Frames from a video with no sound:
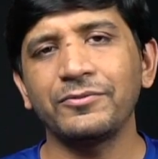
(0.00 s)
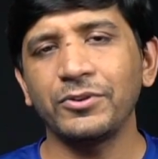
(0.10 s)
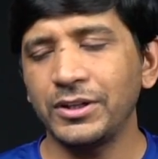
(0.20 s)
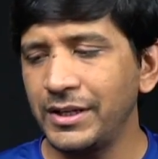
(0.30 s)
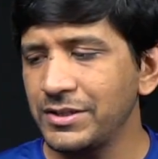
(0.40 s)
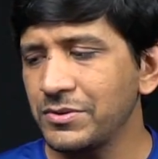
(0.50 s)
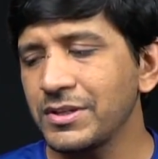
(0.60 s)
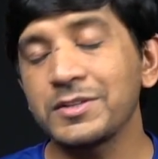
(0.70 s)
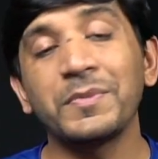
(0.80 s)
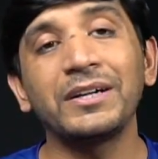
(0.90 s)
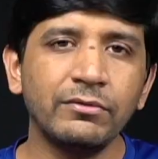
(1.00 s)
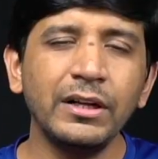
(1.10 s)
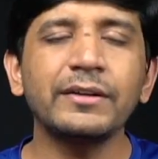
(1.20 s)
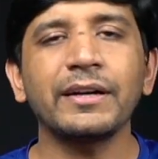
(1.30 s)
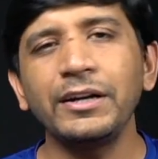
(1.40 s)
for a day's usage, but we'll
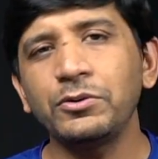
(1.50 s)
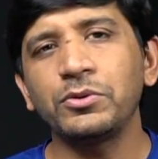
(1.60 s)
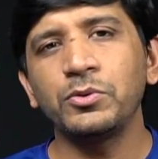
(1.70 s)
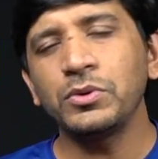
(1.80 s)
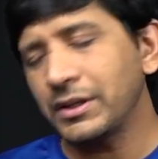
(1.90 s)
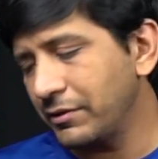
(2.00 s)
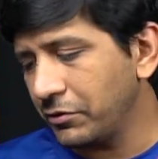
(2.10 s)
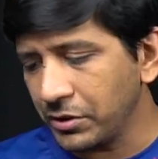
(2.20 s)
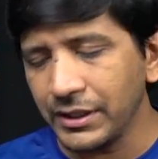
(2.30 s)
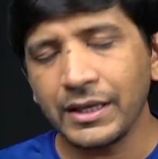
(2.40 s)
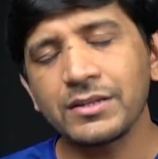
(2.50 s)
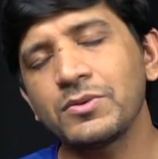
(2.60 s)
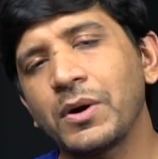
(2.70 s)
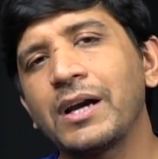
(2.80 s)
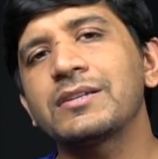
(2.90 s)
try to do a review in case
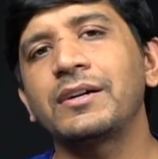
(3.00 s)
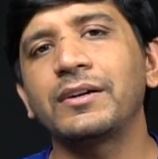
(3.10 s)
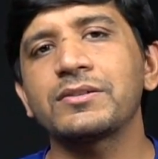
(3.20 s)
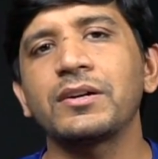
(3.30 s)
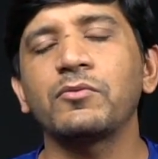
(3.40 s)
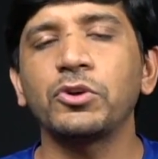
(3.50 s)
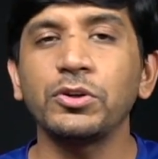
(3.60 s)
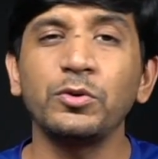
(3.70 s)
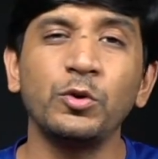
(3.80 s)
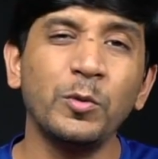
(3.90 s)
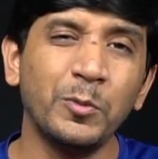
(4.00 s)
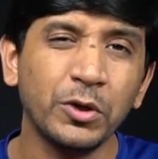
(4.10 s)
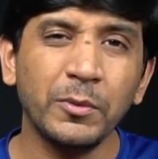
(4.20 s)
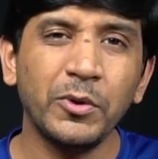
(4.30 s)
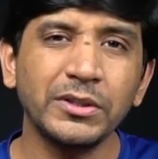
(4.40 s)
you guys are interested and want to know
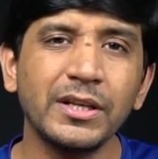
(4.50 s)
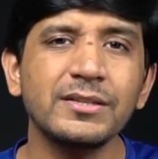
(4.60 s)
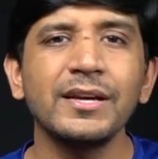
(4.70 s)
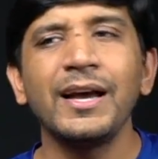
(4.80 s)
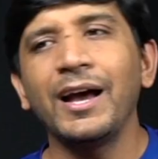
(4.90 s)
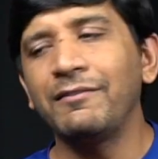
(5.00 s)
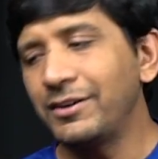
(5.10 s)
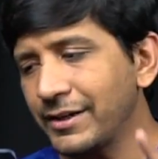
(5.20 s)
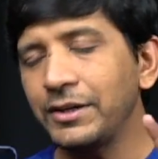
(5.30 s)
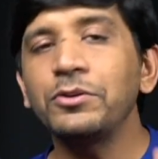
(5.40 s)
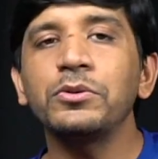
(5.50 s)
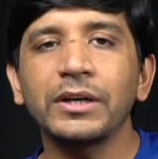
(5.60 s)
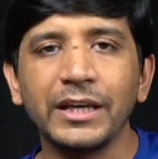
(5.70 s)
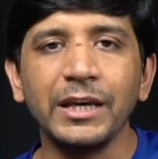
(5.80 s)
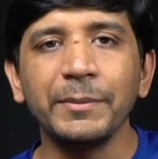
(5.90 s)
more about this. We'll try to do a
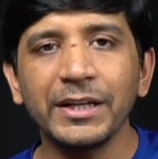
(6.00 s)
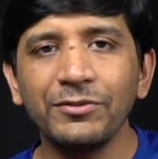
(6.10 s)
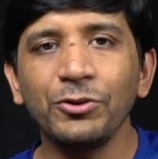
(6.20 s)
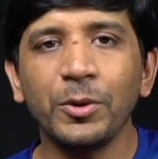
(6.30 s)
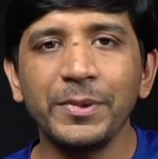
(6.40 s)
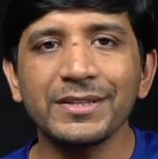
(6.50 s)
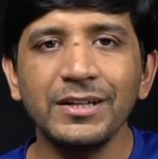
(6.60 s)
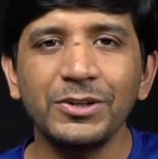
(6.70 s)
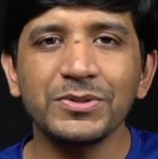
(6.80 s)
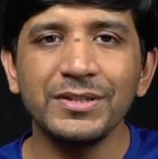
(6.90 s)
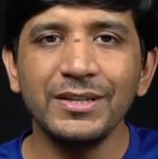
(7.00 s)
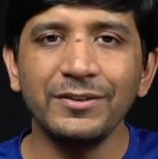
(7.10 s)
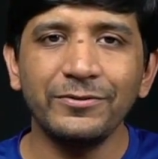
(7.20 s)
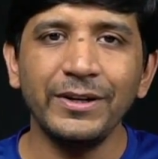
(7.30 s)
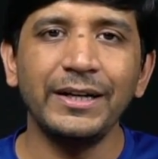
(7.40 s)
gaming review obviously to see
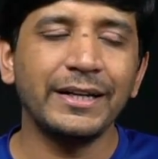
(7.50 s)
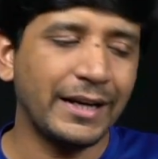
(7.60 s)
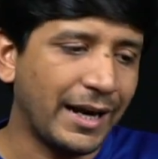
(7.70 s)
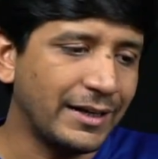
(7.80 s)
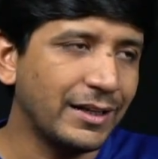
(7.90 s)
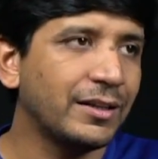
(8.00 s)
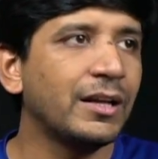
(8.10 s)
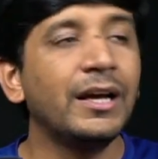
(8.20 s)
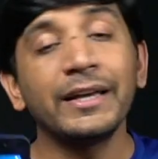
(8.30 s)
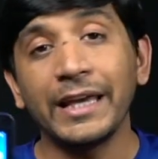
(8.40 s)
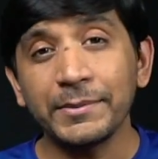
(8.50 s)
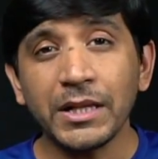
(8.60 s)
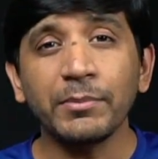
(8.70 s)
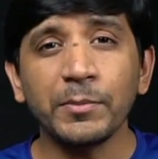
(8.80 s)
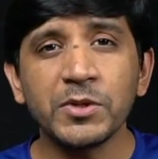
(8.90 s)
if it can handle games
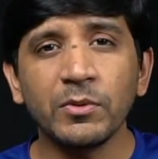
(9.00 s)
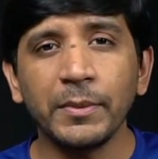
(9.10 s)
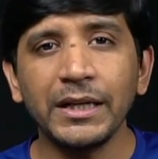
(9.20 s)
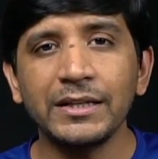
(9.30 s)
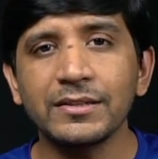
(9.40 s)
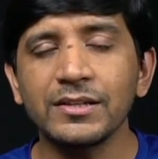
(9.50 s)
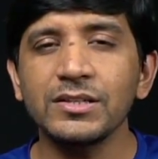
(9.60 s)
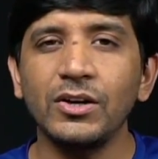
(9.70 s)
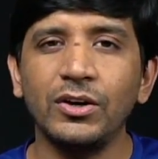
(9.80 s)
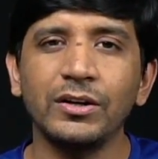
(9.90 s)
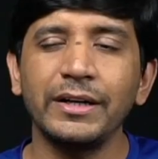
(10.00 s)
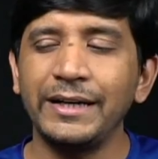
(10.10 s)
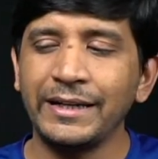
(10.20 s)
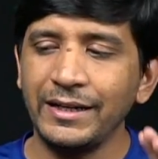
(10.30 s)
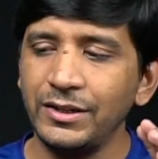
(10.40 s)
like PUBG Mobile and such, or
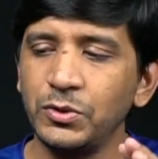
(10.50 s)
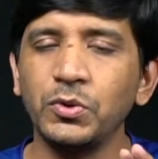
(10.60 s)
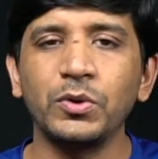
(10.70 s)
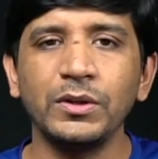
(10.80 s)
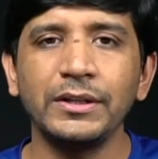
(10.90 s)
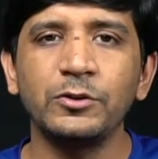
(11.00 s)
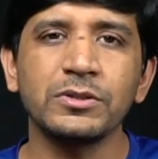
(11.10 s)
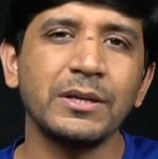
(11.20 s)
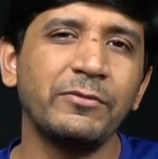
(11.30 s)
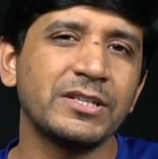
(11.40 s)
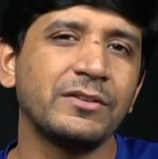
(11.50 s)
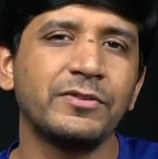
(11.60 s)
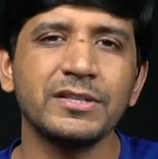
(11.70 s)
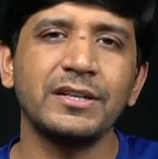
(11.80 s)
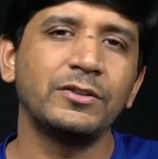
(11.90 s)
it can do only those Subway
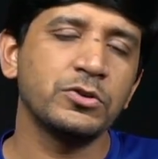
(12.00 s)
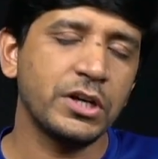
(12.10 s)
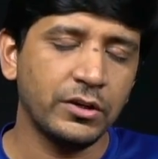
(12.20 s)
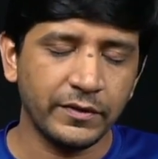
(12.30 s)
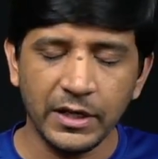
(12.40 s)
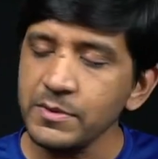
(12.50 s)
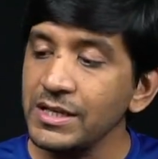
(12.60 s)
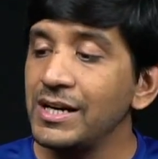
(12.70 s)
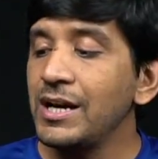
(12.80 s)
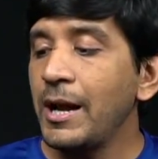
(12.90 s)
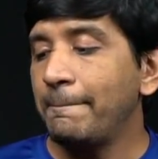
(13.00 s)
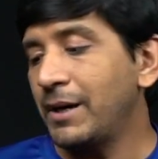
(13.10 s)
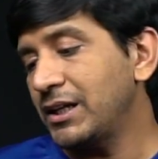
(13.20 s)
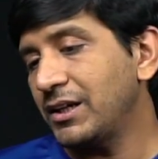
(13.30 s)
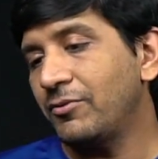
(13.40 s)
Surfers and those kind of games.
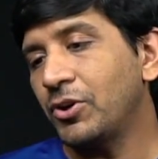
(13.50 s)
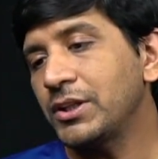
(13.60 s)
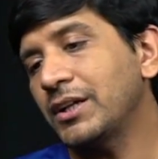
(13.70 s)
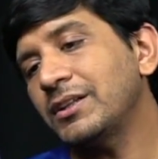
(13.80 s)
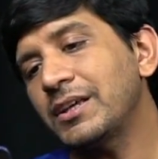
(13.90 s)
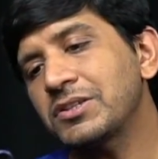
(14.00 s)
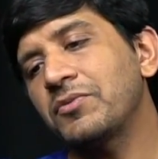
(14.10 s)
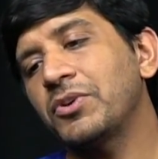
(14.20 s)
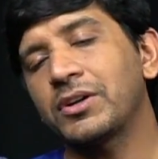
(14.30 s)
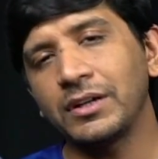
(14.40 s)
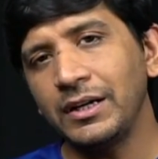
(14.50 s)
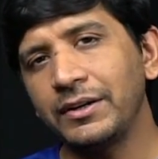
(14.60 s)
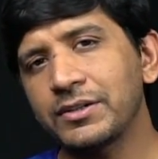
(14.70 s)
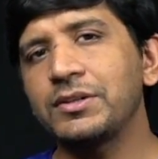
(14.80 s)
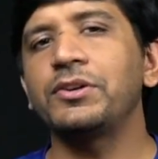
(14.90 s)
But for the other things, if you are really
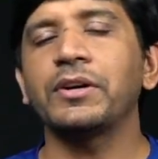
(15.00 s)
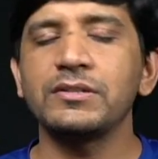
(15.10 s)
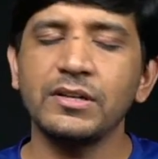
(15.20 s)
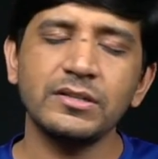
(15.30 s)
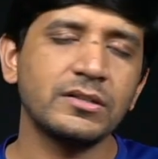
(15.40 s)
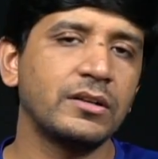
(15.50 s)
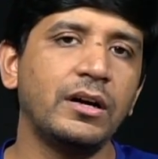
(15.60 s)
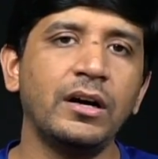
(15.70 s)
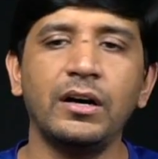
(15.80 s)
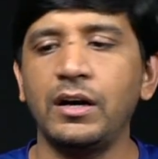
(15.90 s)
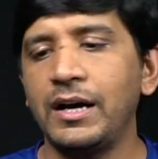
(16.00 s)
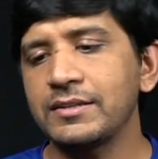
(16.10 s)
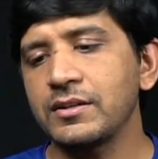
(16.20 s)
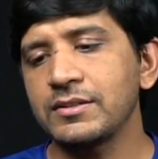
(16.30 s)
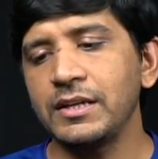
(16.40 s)
interested, you can just
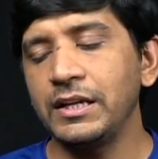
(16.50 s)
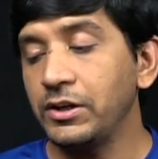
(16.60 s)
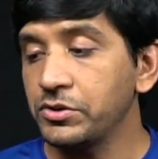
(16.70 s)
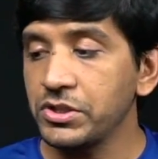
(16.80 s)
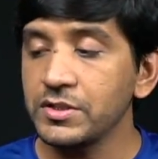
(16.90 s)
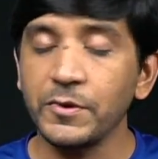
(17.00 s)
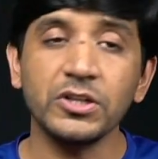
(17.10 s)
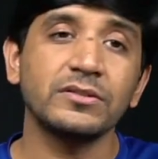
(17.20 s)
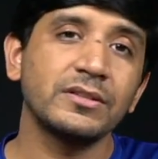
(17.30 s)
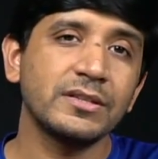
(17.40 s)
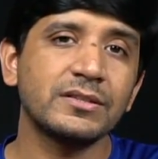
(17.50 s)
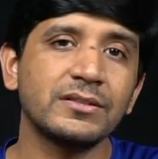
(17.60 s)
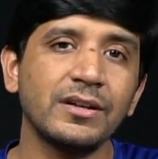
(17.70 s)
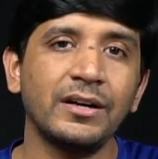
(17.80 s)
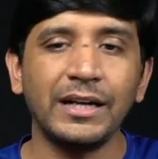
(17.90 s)
ask us any questions, because this
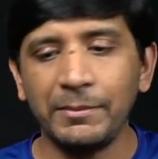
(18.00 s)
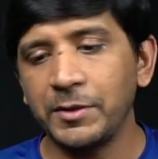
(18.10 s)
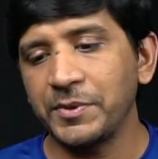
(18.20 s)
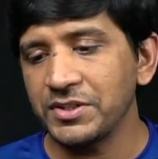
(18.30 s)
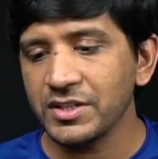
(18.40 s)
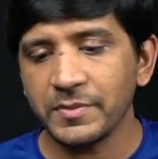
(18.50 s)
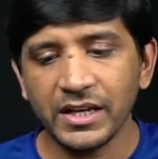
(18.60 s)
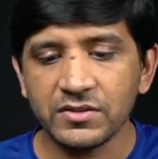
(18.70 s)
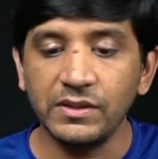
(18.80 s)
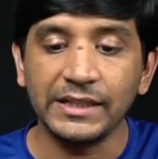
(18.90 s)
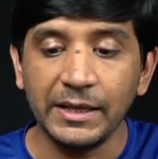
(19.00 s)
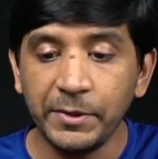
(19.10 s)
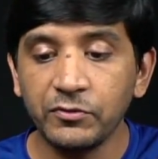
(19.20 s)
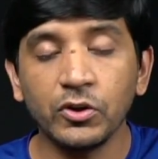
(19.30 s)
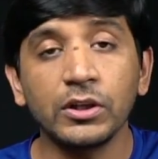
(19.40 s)
is a tablet purchase bias. We'll keep
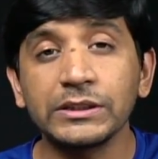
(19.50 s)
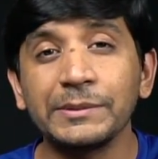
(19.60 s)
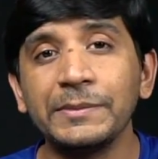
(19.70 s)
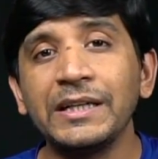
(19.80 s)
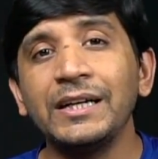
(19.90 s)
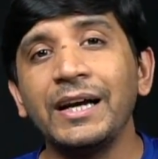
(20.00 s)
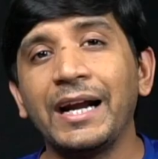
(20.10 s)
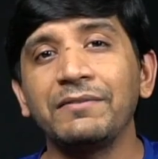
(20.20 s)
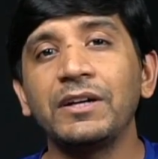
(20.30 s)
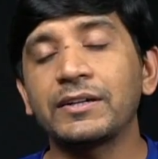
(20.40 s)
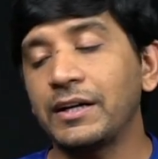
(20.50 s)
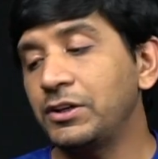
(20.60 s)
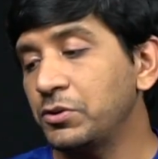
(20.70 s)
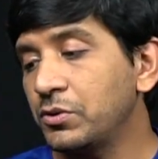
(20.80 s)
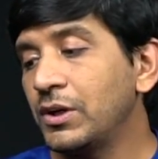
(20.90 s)
it for long term and we'll try
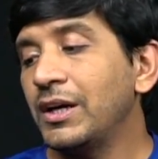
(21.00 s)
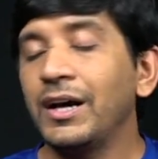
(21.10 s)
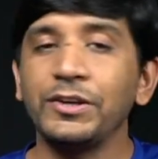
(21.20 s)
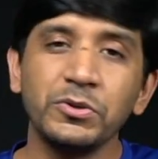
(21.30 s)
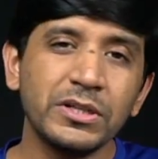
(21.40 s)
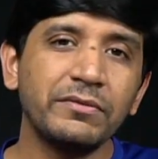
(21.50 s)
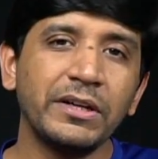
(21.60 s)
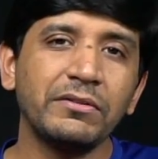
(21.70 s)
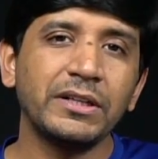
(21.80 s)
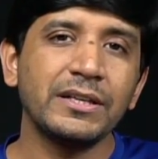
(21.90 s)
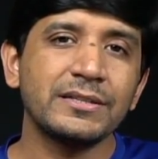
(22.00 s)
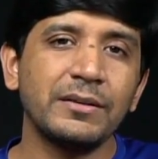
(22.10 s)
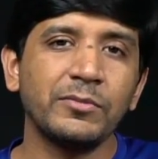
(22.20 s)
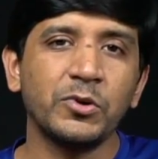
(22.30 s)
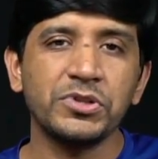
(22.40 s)
to use it whenever there's
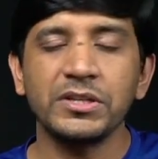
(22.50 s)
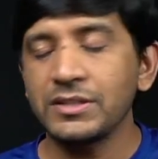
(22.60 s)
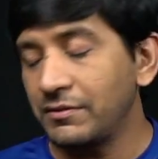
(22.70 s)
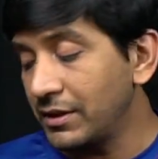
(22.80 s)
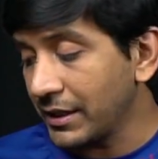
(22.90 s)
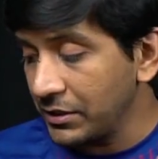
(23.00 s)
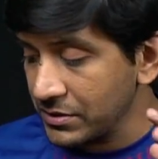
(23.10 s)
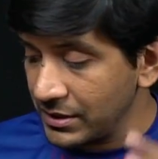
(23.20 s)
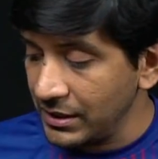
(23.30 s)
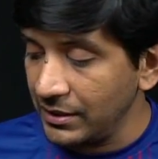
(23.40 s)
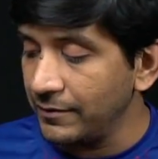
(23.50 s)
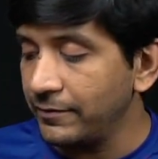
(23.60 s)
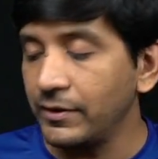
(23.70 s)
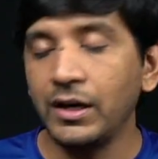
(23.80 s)
some questions, and we'll try to see if